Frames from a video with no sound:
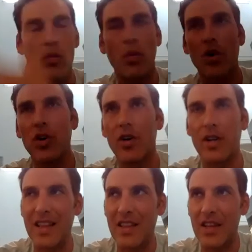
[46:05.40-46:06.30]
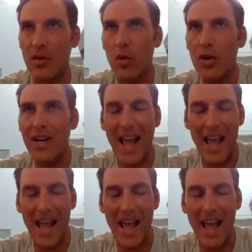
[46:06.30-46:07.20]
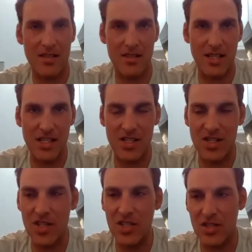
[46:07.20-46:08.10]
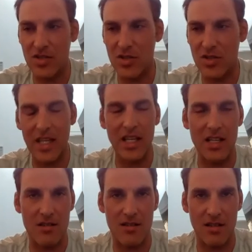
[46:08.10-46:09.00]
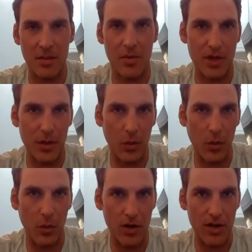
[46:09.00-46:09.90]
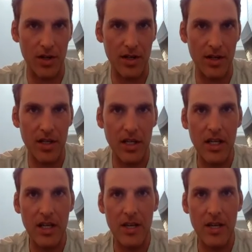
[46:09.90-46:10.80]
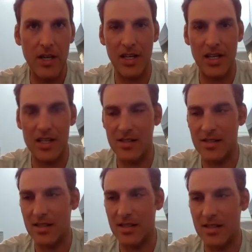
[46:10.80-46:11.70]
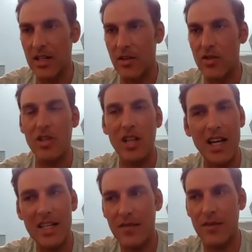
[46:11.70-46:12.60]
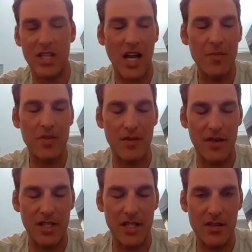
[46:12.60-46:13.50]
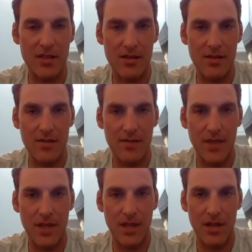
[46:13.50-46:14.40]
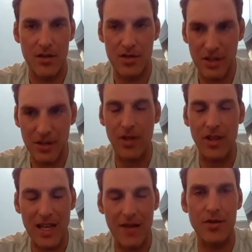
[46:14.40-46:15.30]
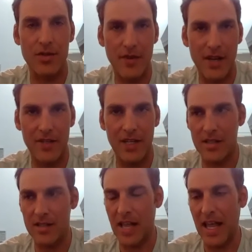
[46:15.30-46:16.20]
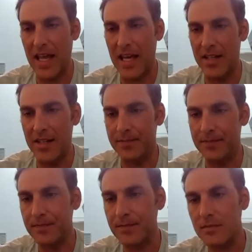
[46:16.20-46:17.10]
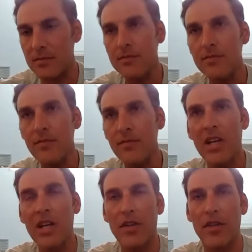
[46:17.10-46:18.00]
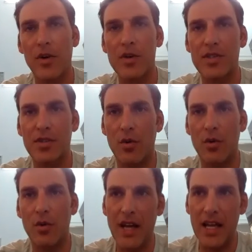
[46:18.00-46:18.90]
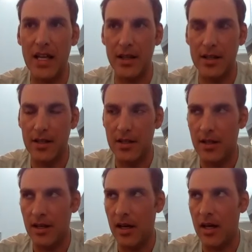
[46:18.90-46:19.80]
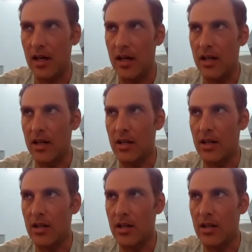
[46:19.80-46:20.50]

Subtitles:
whole word, the word evidence is such a tricky and slippery word, because there's a lot of different types of evidence. There's different levels of evidence. And there is sort of a, I